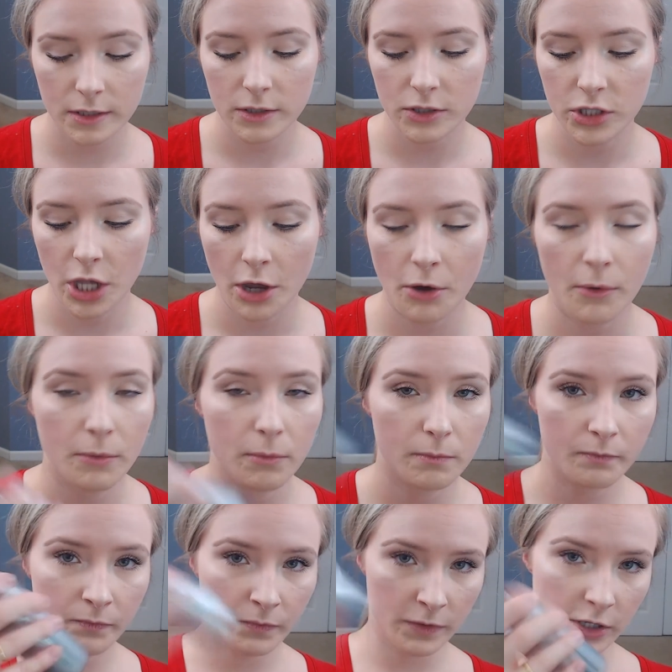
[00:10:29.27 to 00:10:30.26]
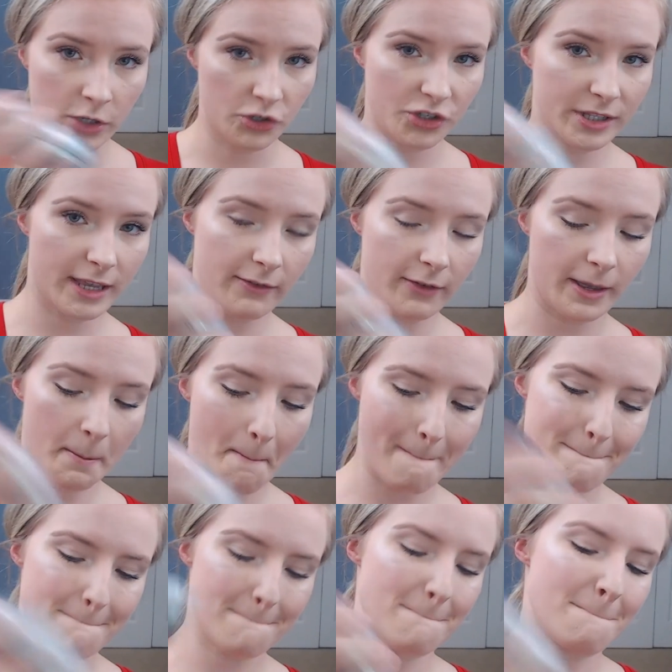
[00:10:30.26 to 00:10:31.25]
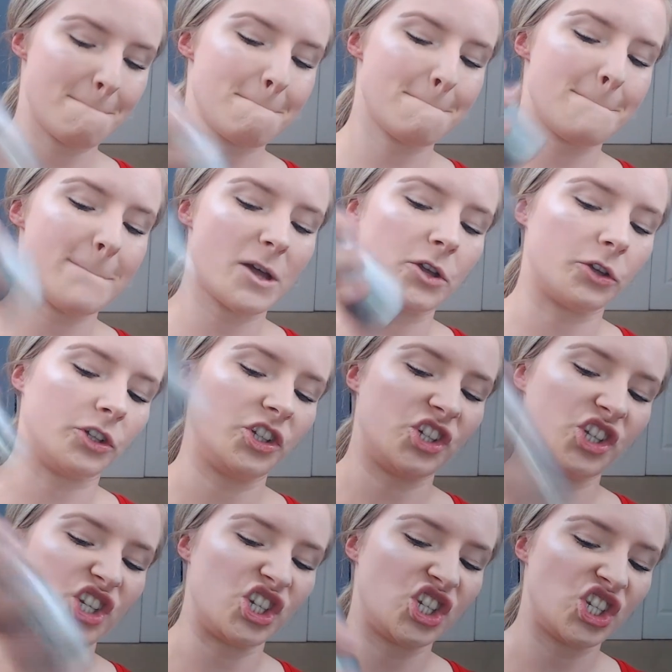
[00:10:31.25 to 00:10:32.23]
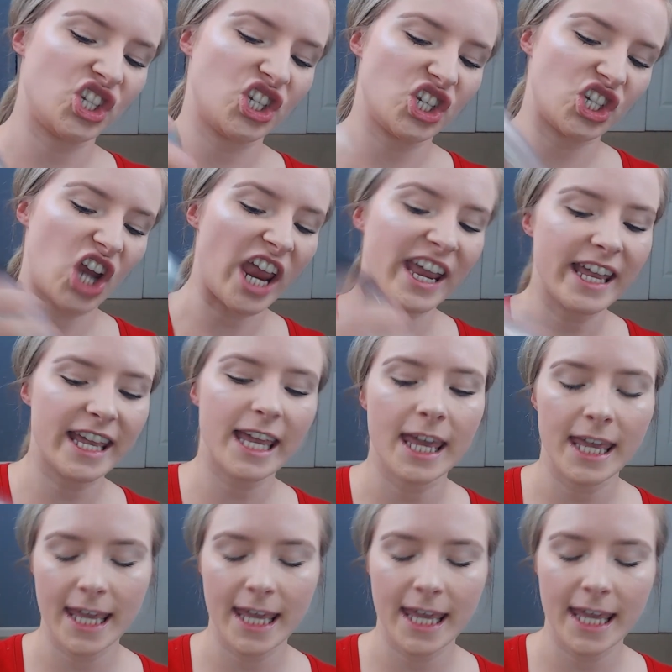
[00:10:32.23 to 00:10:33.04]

So you just give it a good shake.